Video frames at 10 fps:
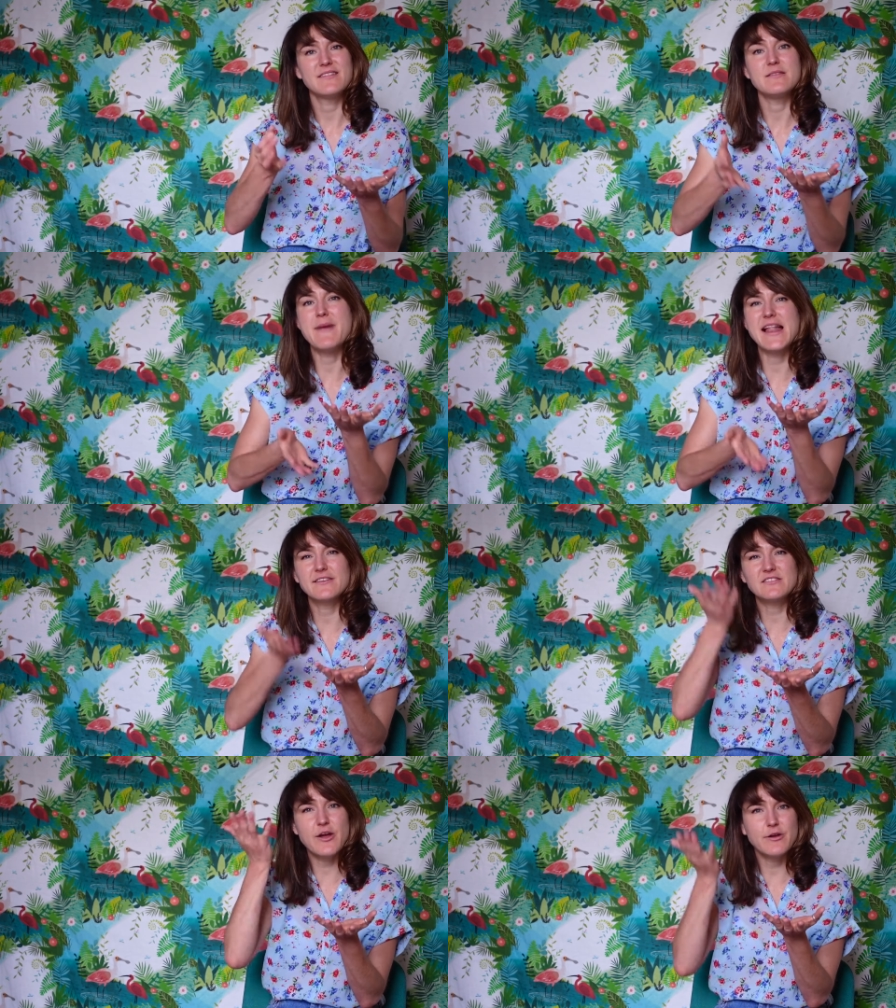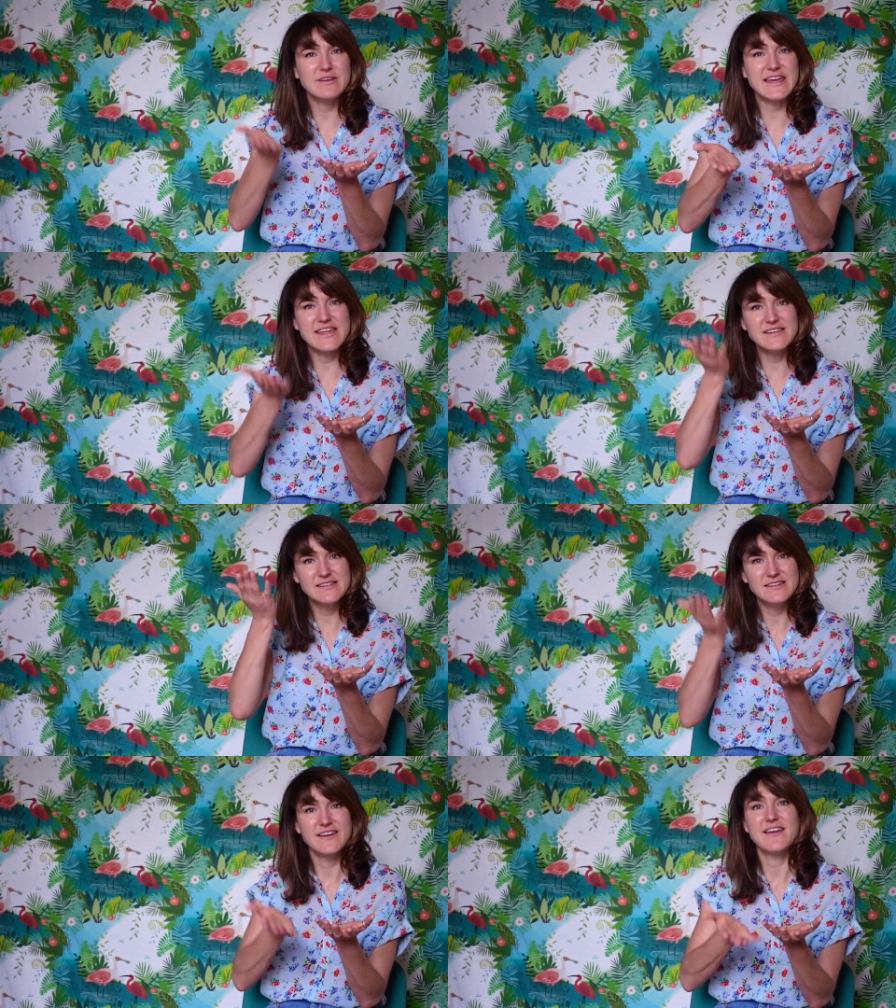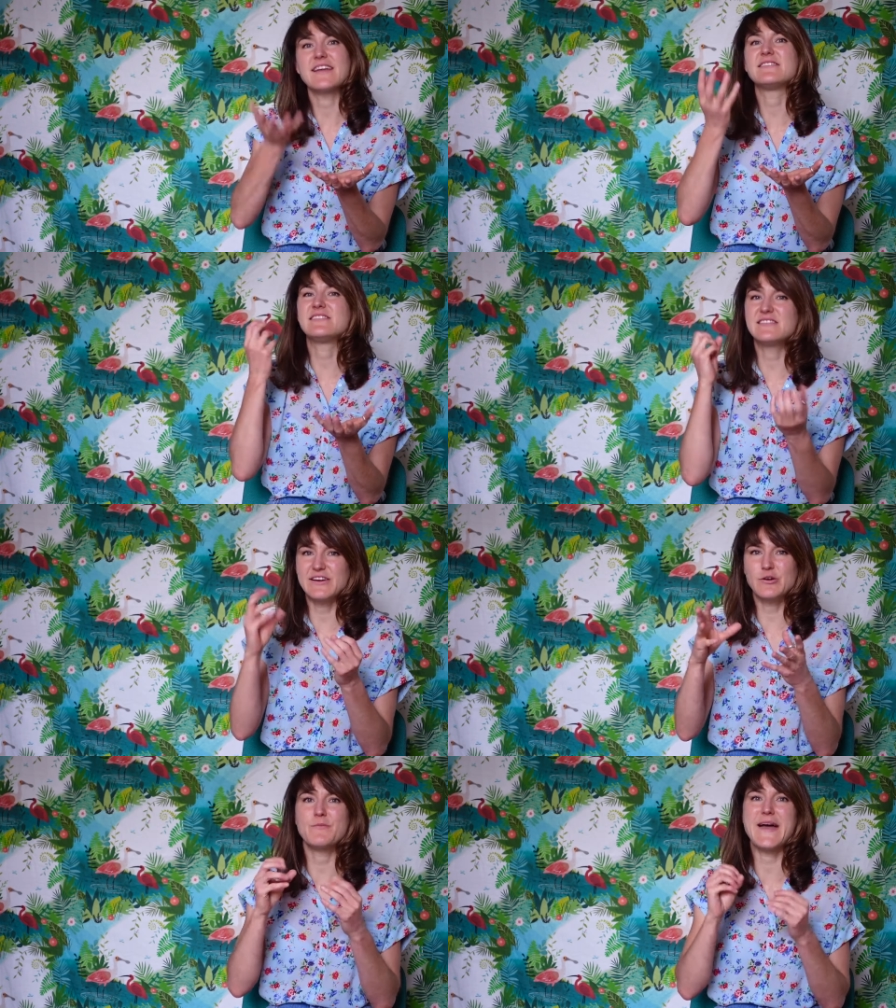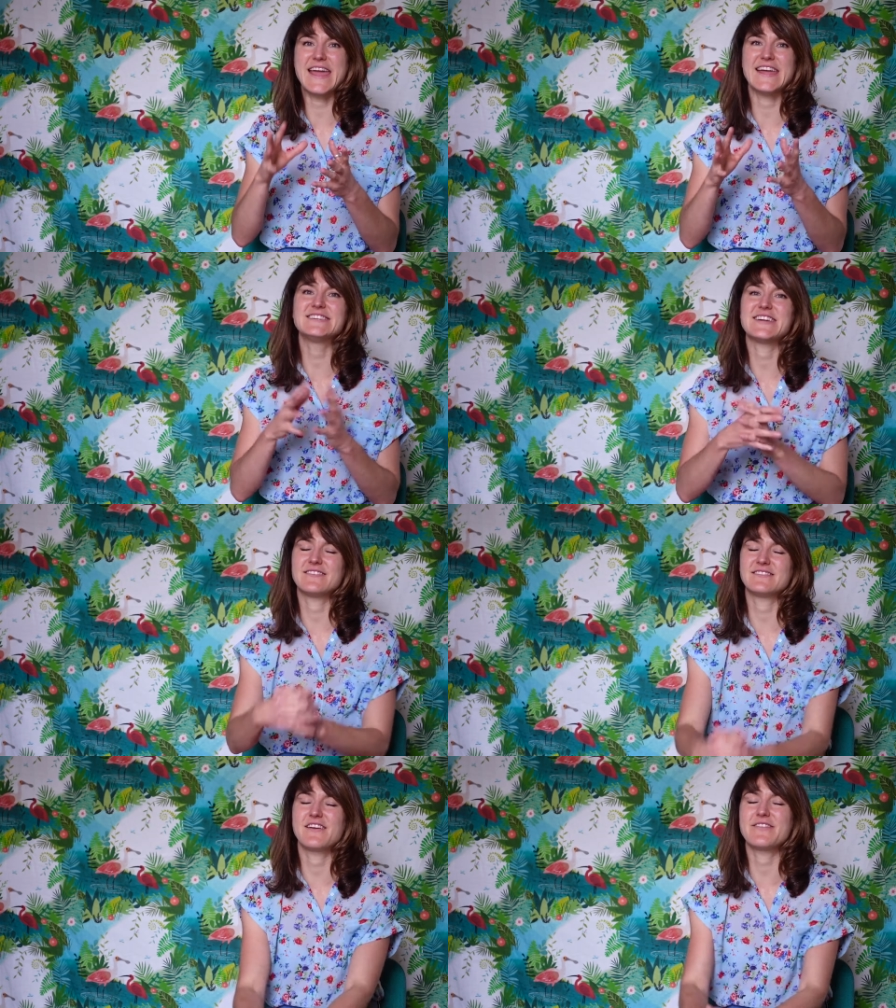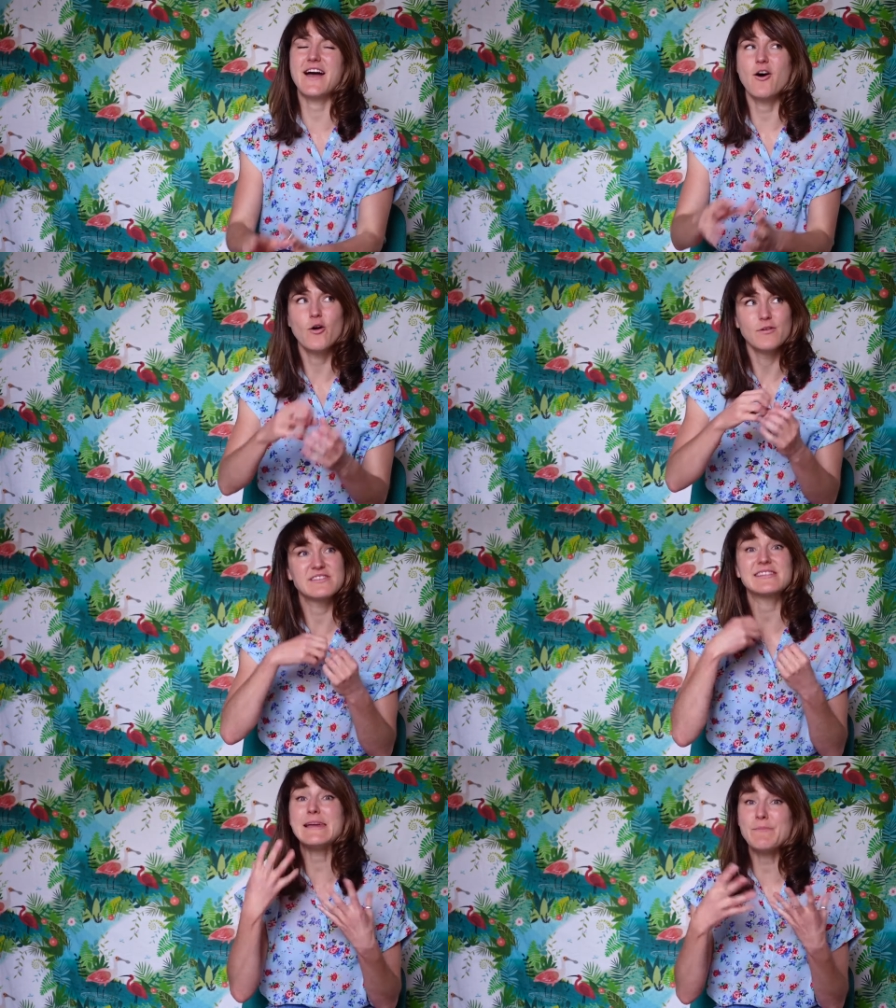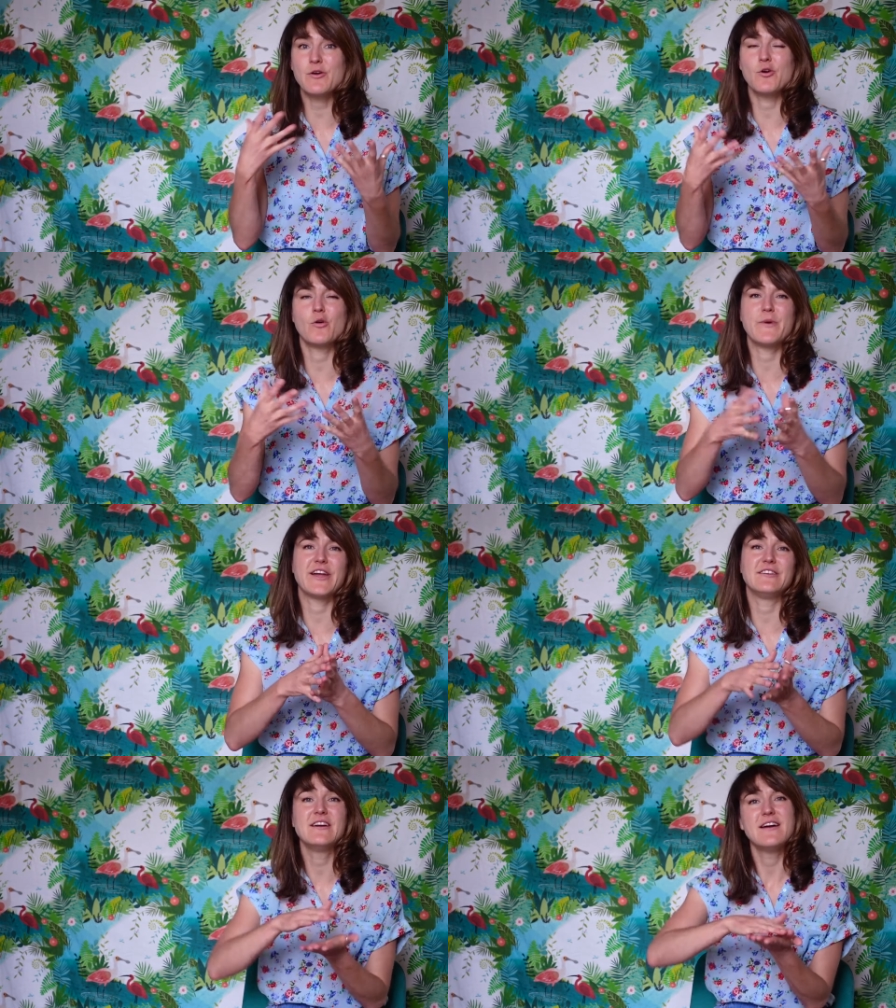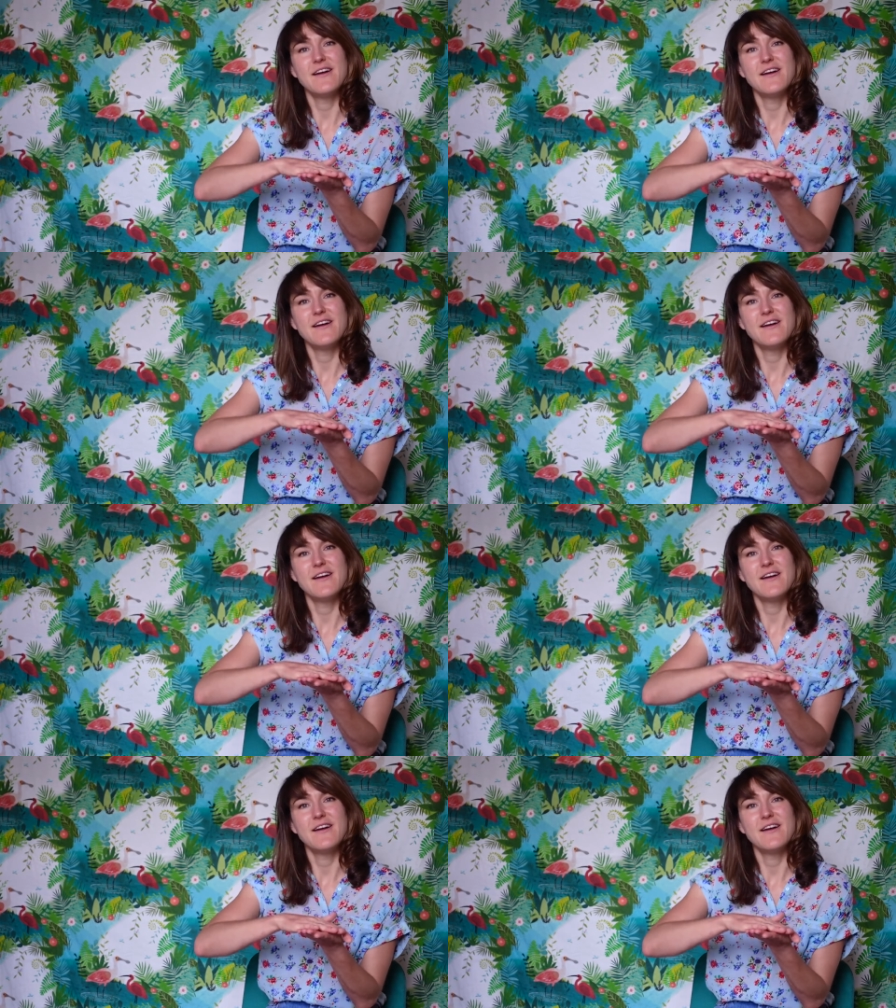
the melatonin is still made, and so that sleepy hormone